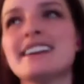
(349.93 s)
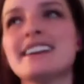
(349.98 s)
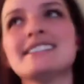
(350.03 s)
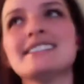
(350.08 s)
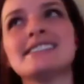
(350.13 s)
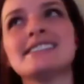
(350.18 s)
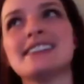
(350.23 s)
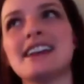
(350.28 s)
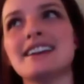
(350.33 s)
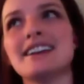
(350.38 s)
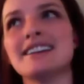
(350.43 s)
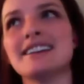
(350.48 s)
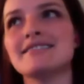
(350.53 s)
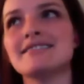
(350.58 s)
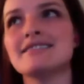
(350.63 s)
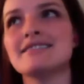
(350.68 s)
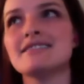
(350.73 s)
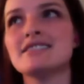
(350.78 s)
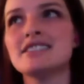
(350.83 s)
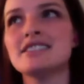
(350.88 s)
say
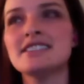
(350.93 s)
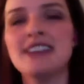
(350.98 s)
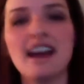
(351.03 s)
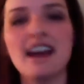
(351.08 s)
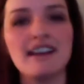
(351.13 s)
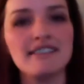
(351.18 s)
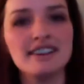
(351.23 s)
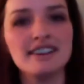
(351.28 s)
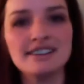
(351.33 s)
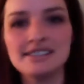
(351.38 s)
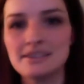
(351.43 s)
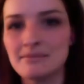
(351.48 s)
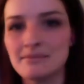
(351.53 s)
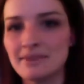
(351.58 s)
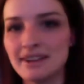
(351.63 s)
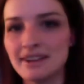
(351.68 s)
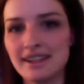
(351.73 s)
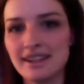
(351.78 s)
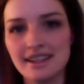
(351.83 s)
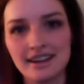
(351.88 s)
just having
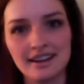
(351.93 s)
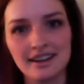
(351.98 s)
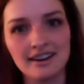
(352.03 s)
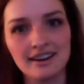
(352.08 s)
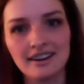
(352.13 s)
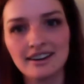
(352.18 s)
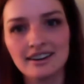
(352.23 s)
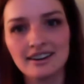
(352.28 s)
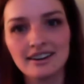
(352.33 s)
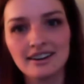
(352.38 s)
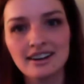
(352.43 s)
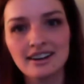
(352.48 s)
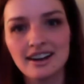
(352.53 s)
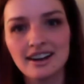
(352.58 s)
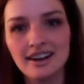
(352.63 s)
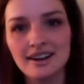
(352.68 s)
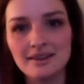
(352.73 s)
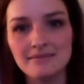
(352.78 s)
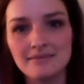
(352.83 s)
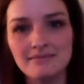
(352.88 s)
somebody there
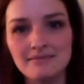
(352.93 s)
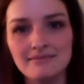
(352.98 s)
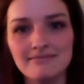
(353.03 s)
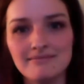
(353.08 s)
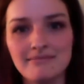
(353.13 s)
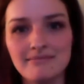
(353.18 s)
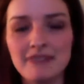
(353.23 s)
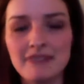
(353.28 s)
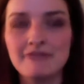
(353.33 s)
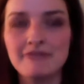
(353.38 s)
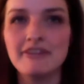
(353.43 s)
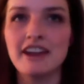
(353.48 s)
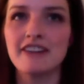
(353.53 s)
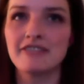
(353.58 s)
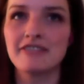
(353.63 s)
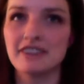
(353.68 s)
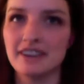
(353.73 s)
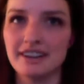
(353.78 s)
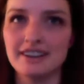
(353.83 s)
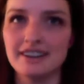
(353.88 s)
um, my
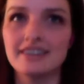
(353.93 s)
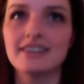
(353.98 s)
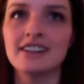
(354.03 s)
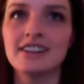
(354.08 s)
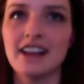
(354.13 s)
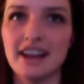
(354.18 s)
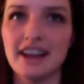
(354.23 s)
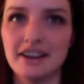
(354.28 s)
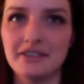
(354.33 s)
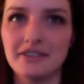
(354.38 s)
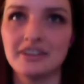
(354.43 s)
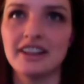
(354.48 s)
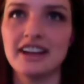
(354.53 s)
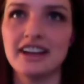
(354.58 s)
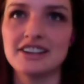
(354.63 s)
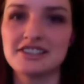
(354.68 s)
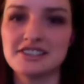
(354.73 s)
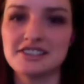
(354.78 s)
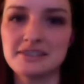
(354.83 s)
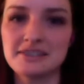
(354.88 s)
favorite client
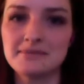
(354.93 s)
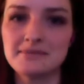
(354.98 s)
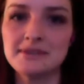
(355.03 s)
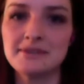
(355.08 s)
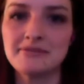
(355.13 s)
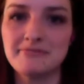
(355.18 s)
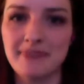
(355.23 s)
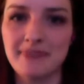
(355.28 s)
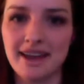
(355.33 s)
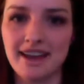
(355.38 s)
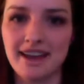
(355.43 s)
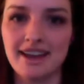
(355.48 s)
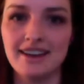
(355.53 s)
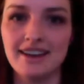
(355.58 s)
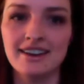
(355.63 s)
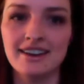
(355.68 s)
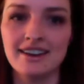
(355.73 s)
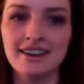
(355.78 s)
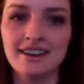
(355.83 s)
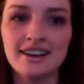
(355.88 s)
relationships have
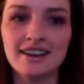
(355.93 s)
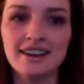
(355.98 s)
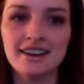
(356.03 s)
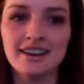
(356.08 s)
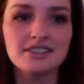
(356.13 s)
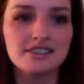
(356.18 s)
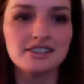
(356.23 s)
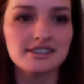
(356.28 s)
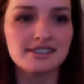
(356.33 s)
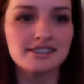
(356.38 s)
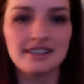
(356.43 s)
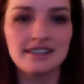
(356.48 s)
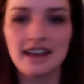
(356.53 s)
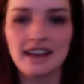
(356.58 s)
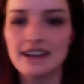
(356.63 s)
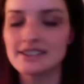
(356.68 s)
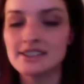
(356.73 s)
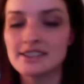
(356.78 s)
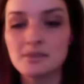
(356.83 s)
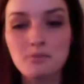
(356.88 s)
been just
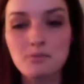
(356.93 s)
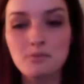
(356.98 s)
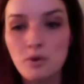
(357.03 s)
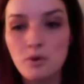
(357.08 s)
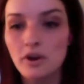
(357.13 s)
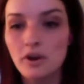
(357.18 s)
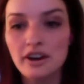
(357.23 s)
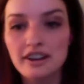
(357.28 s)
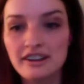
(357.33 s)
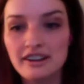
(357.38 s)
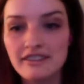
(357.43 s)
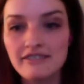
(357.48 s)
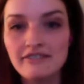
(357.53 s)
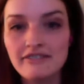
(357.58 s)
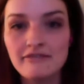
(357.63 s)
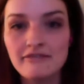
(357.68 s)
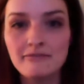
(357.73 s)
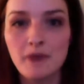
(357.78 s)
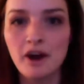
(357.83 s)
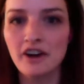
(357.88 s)
that
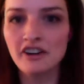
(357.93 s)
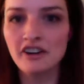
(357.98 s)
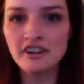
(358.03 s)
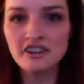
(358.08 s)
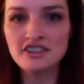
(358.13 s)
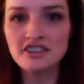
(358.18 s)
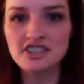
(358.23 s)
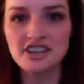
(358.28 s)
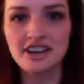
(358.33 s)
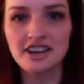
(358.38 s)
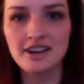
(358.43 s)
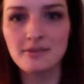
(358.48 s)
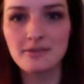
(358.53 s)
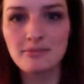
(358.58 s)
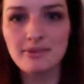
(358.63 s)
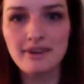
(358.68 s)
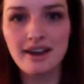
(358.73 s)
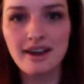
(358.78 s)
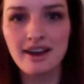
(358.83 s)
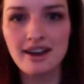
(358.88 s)
supportive partnership.
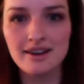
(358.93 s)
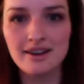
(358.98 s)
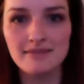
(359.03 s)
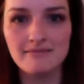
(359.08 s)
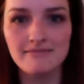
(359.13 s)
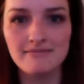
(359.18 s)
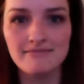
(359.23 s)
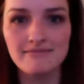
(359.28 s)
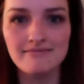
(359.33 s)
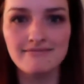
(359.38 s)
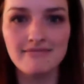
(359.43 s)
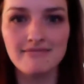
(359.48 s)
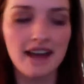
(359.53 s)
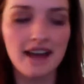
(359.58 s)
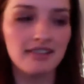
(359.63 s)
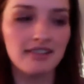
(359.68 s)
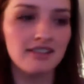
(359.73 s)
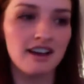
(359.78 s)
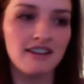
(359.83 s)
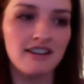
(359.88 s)
Um, I
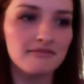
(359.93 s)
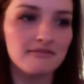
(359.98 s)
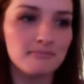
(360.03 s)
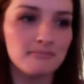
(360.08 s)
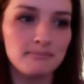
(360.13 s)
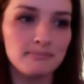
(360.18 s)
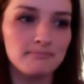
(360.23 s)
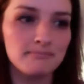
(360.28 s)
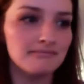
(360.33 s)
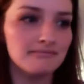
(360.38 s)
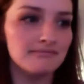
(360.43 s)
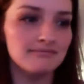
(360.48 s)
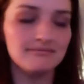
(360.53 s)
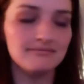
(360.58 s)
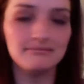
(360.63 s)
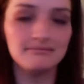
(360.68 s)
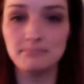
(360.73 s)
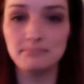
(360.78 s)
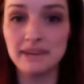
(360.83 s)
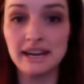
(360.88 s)
love
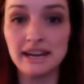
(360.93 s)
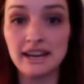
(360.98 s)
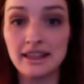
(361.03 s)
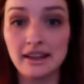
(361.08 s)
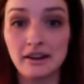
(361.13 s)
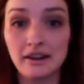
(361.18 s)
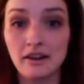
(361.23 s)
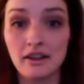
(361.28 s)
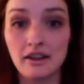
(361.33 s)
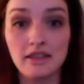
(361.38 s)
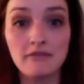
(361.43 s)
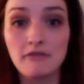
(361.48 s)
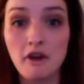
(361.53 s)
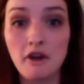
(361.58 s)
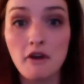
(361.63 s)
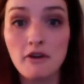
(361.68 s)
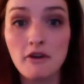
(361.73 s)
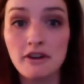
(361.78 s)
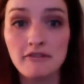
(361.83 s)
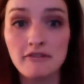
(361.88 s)
being there on the
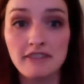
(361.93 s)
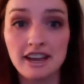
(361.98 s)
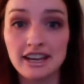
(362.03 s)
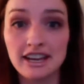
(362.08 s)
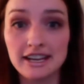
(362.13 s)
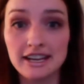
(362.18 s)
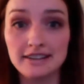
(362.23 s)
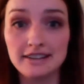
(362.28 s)
phone if they need